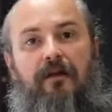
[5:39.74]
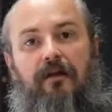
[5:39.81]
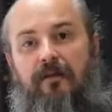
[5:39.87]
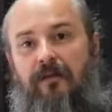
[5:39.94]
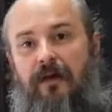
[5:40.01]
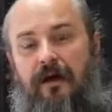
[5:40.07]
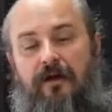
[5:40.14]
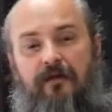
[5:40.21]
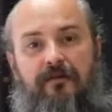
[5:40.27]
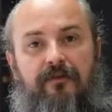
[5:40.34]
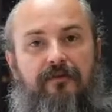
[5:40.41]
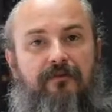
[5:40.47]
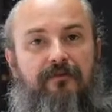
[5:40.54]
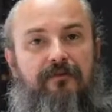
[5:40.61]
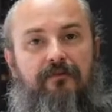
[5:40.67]

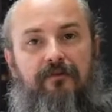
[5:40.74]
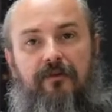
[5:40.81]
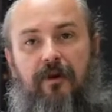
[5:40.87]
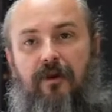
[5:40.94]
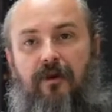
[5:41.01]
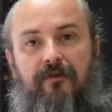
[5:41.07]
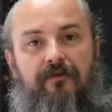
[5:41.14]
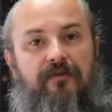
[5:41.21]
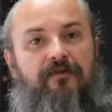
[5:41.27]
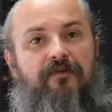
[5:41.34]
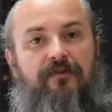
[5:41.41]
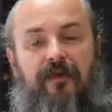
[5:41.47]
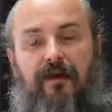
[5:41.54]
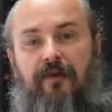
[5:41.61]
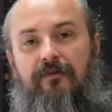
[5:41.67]
thousands,
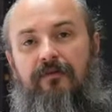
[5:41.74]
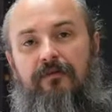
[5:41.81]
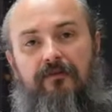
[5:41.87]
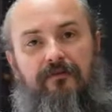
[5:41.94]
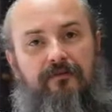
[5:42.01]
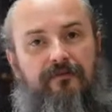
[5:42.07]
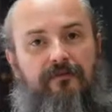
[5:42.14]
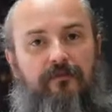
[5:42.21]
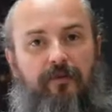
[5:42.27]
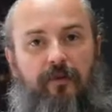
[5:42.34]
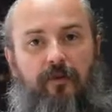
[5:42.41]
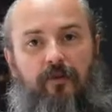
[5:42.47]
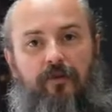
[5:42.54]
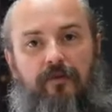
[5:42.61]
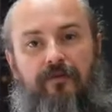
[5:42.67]
hundreds, thousands of
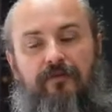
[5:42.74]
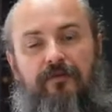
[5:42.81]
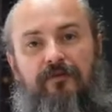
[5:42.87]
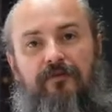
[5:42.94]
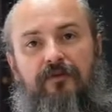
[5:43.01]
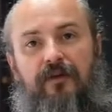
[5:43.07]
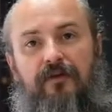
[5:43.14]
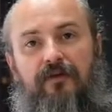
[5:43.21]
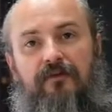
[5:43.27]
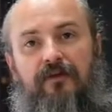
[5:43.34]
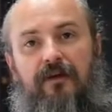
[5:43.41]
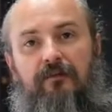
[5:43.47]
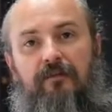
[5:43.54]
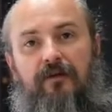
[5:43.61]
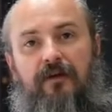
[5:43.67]
approvals at the
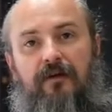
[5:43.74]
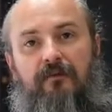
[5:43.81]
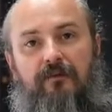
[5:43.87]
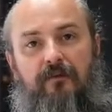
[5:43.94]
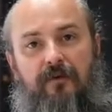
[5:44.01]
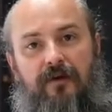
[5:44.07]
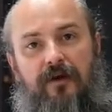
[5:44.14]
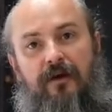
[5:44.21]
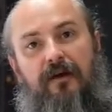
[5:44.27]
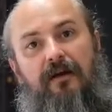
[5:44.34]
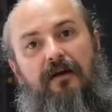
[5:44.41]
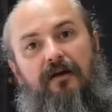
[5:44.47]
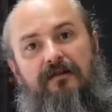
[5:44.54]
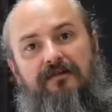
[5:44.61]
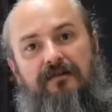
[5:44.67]
same time. So we kind of
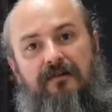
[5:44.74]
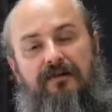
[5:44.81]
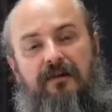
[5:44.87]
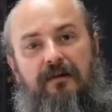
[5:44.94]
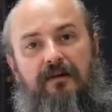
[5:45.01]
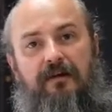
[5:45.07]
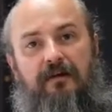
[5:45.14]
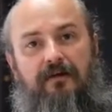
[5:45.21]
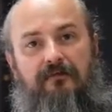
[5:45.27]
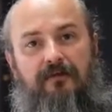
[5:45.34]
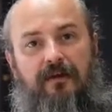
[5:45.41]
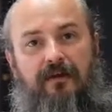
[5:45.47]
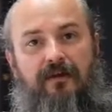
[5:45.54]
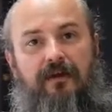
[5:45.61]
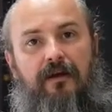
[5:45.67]
cast the net and
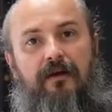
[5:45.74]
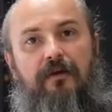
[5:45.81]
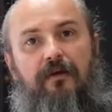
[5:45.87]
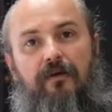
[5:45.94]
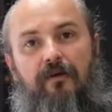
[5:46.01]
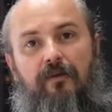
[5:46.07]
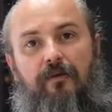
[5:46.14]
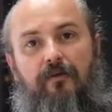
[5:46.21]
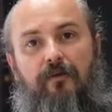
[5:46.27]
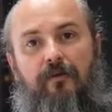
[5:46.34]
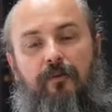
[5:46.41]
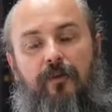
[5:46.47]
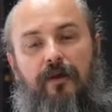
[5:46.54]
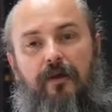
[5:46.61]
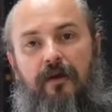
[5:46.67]
validate a whole
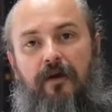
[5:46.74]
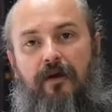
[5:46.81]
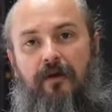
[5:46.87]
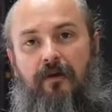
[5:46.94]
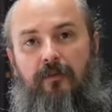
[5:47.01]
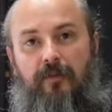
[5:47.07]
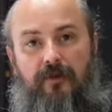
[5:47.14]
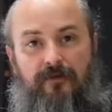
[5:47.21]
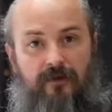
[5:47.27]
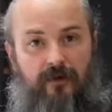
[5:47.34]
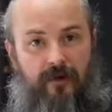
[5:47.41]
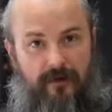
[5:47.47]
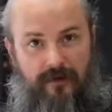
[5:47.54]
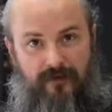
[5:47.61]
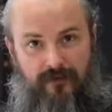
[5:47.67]
group. But if you
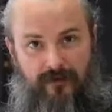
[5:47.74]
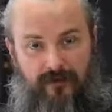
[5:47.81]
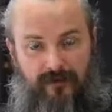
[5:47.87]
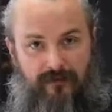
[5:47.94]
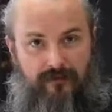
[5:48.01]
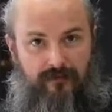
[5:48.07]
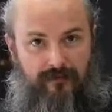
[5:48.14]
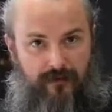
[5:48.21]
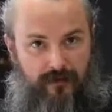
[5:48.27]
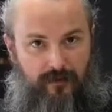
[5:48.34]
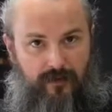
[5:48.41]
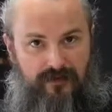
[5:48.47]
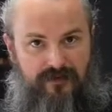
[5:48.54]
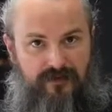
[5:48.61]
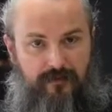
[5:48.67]
don't have your
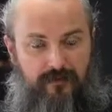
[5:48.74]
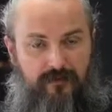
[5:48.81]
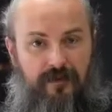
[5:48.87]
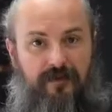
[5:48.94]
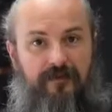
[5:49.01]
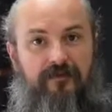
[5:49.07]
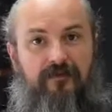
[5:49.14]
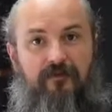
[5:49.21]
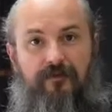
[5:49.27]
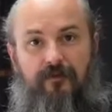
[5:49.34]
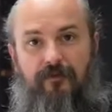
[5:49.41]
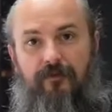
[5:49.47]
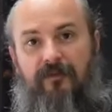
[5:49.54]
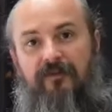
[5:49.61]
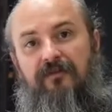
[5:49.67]
request in place,
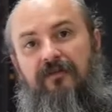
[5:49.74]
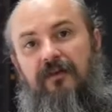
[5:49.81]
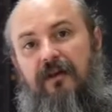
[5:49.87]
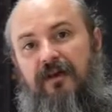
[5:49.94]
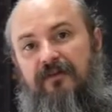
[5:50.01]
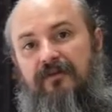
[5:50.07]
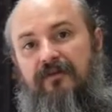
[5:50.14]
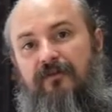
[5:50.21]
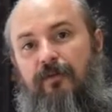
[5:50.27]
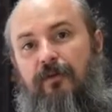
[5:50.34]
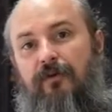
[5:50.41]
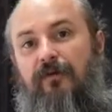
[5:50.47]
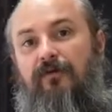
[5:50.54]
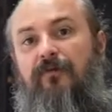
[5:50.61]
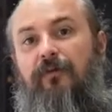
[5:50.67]
you'll miss the essence
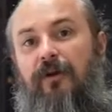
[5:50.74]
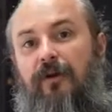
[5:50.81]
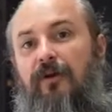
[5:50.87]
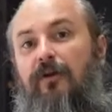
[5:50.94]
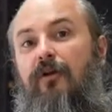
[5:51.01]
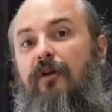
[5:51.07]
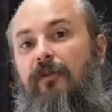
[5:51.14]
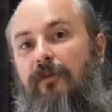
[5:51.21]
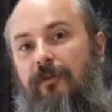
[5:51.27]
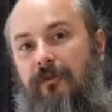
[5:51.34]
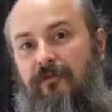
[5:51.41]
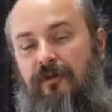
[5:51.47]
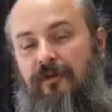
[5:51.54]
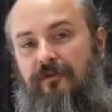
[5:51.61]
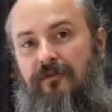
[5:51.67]
bonus, but not
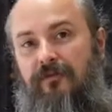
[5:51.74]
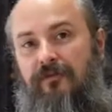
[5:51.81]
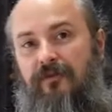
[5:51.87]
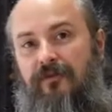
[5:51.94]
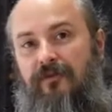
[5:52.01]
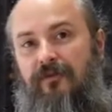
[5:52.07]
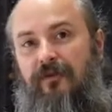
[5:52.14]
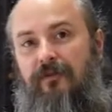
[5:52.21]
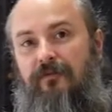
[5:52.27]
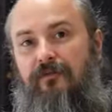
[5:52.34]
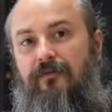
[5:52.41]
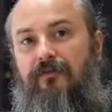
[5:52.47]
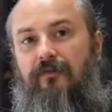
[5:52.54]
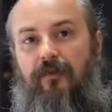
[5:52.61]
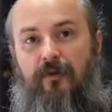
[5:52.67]
the resource
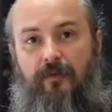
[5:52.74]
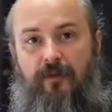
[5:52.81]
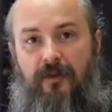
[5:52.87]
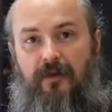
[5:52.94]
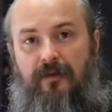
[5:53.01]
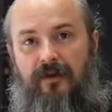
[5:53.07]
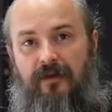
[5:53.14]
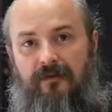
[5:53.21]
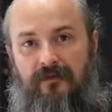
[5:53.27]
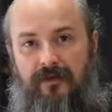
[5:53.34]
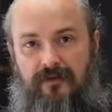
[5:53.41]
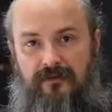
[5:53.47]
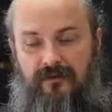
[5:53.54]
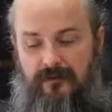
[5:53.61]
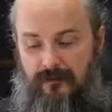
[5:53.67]
itself. Hope that makes
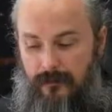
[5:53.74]
sense.